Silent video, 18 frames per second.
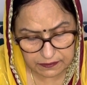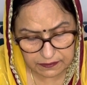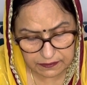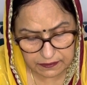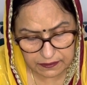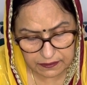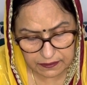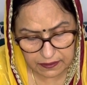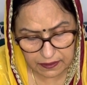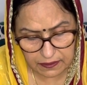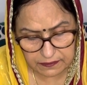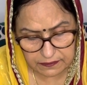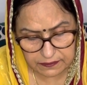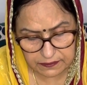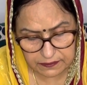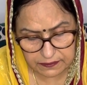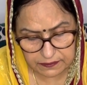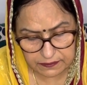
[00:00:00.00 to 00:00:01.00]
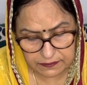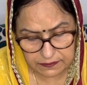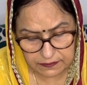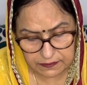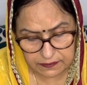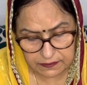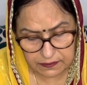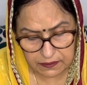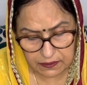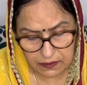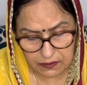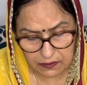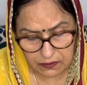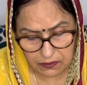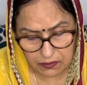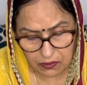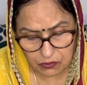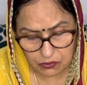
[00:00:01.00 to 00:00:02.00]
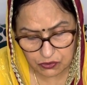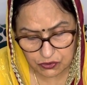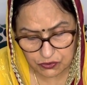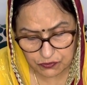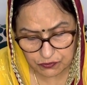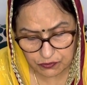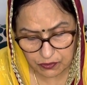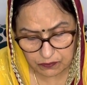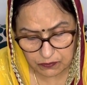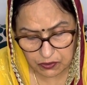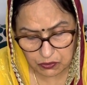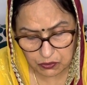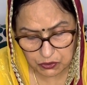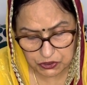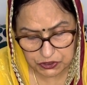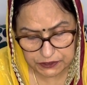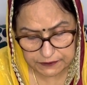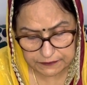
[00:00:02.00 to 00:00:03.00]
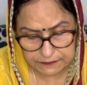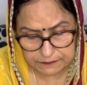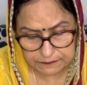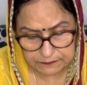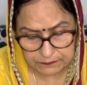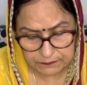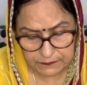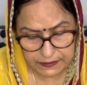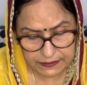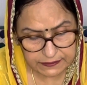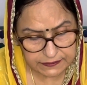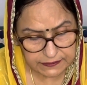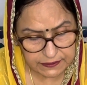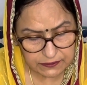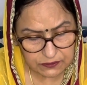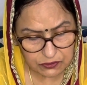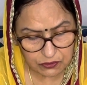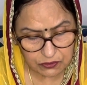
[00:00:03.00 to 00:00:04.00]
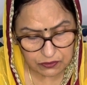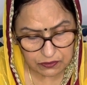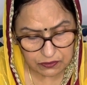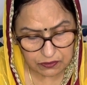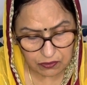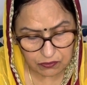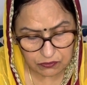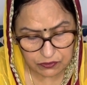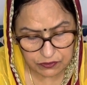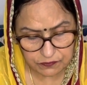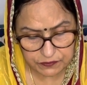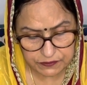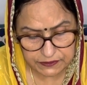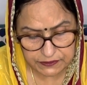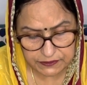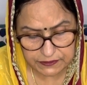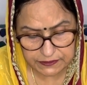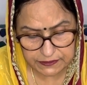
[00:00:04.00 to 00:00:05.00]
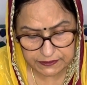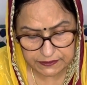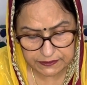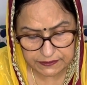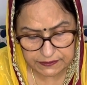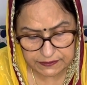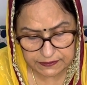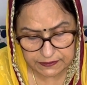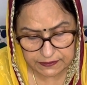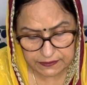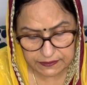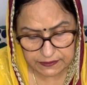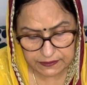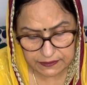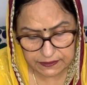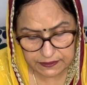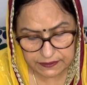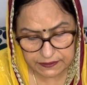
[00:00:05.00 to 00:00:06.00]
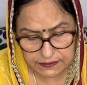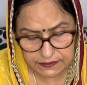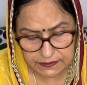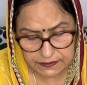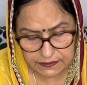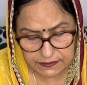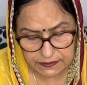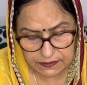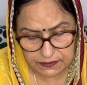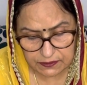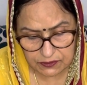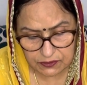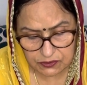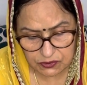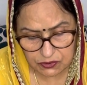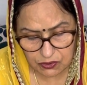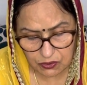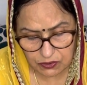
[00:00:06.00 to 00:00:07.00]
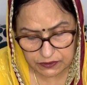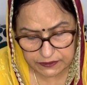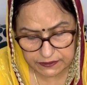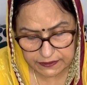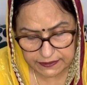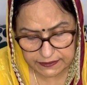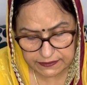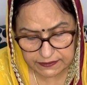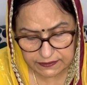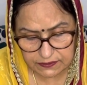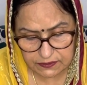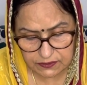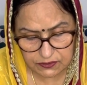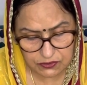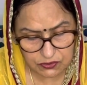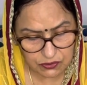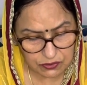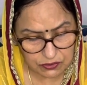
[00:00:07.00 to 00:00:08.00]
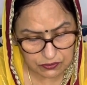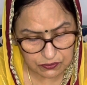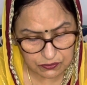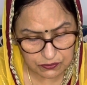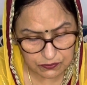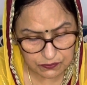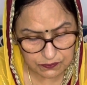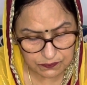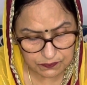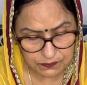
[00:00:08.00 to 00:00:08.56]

Dhanantra, arouse from the ocean, yet on account of its deeds, its saltiness does not go.